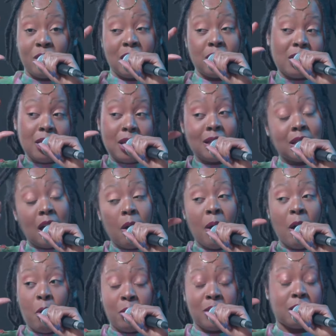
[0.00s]
That's how I
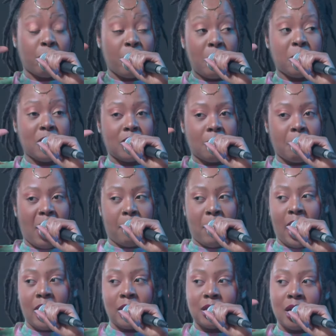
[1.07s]
always frame it in my
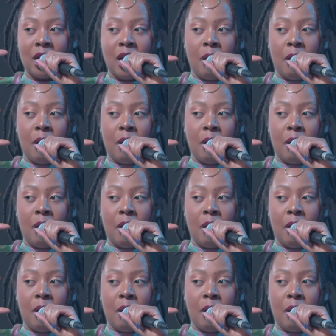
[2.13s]
mind.